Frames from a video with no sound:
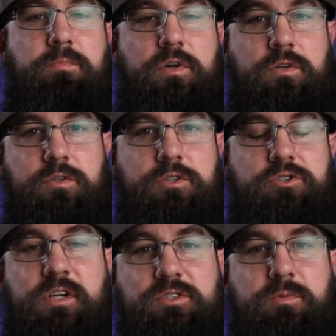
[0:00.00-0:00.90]
put it on your
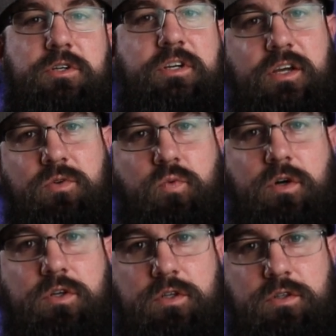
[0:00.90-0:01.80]
transmitter, and
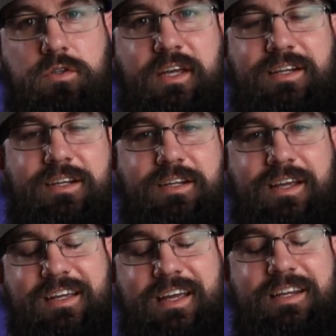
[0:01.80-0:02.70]

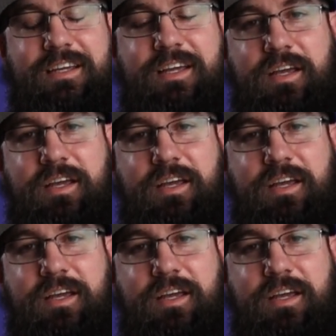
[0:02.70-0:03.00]
getting